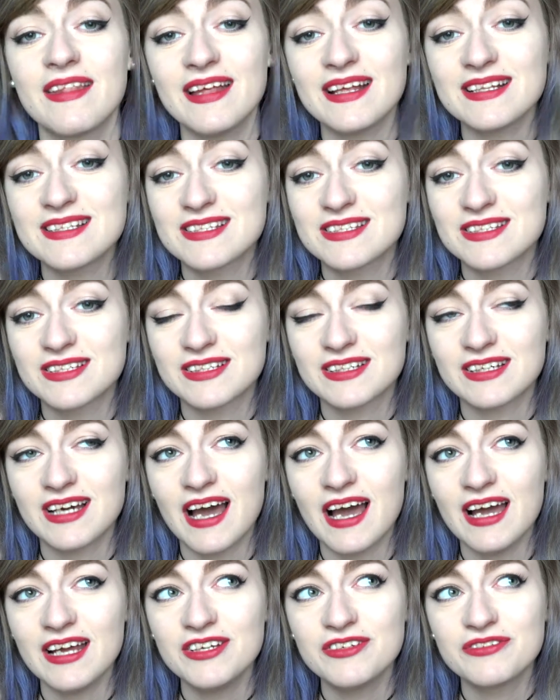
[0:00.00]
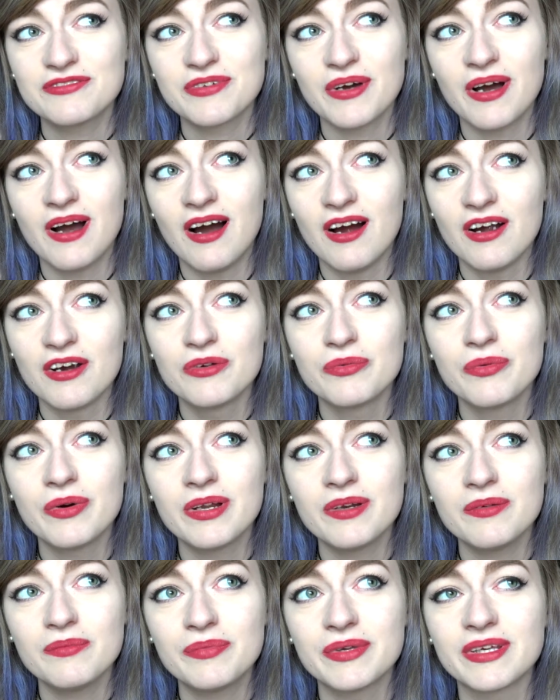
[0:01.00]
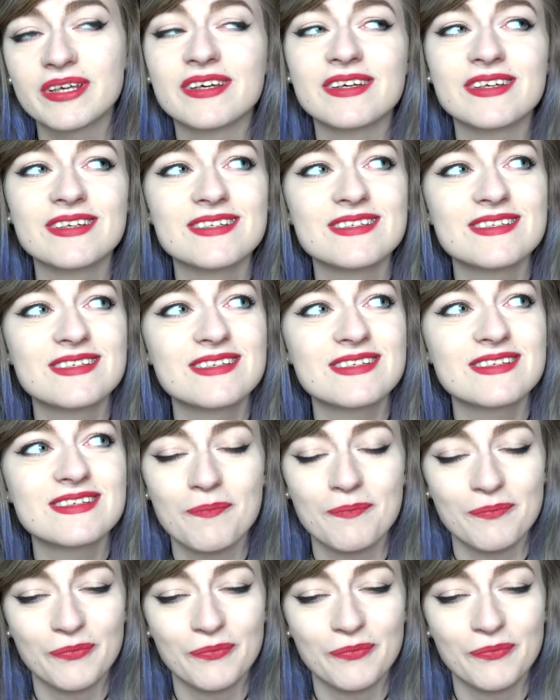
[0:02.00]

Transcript: that's kind of a hard one because,